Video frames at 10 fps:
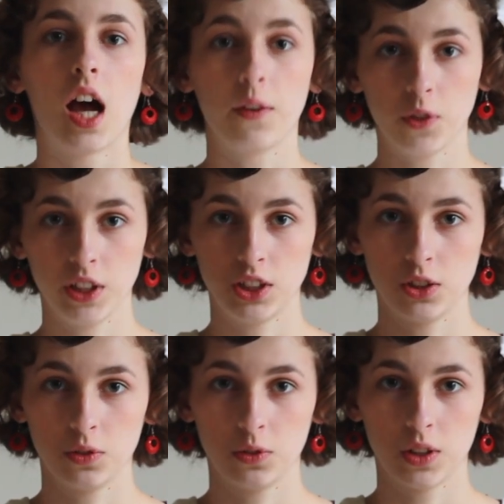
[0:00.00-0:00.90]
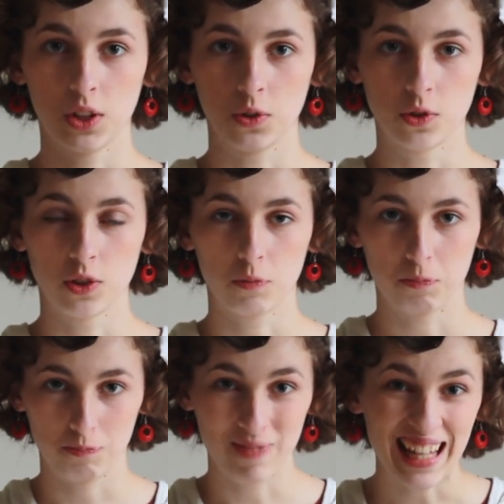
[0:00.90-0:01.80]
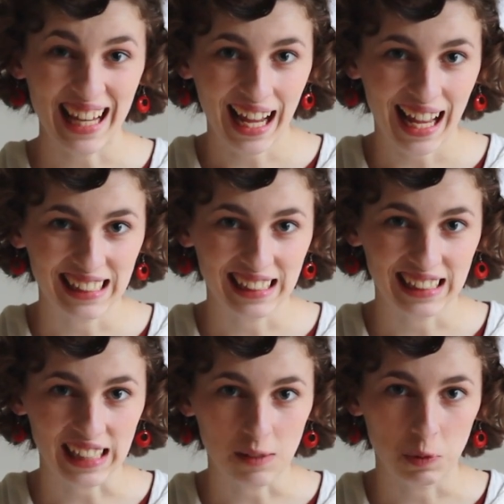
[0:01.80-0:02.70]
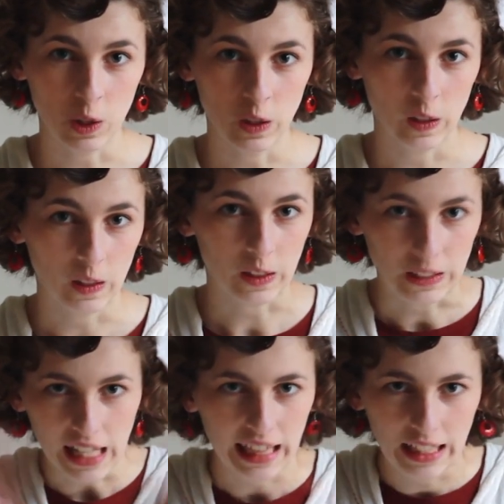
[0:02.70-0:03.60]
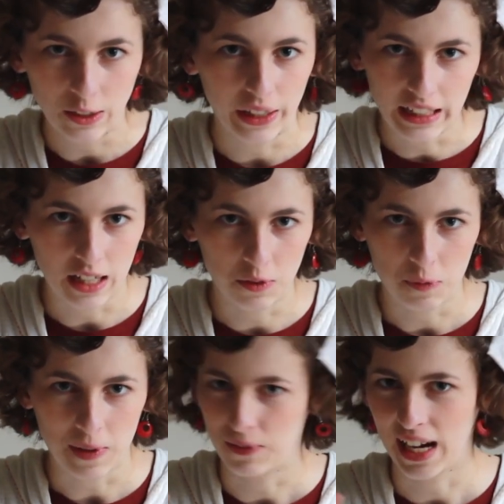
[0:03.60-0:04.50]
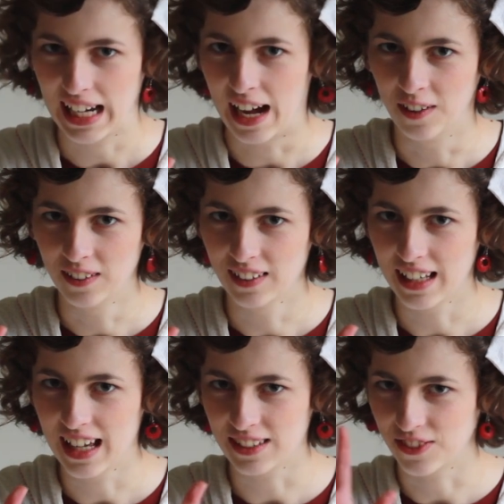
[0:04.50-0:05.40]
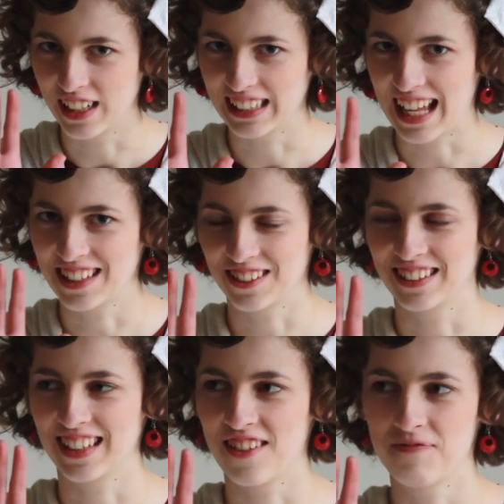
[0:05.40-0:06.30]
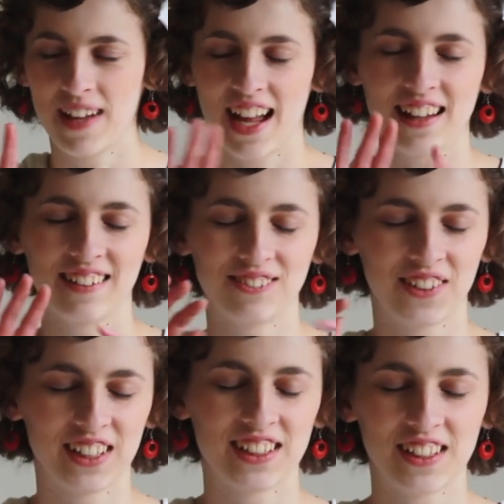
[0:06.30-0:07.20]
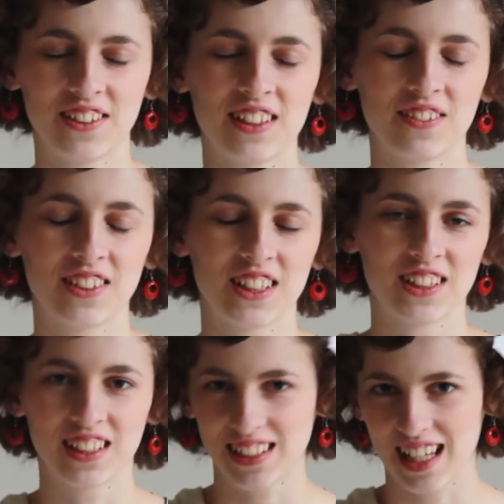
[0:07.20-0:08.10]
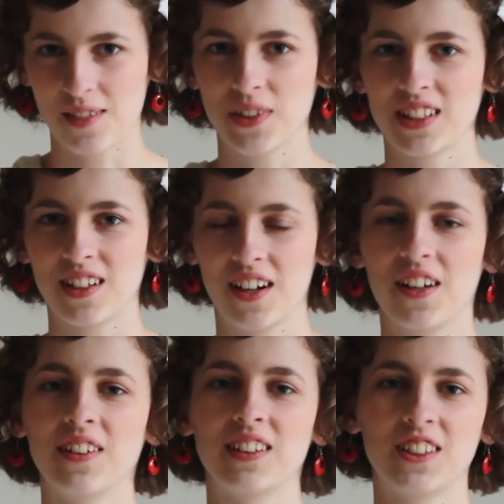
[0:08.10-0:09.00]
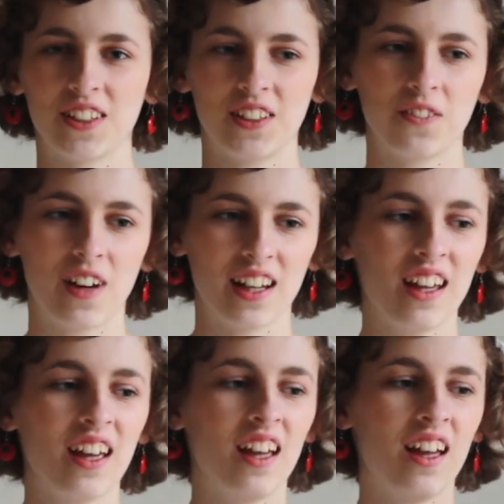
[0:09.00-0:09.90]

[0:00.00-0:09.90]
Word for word: I'm going to use me as an example. There's nothing going on with me right now as far as that sort of stuff, but I'm going to use it just to set up a scenario and show you what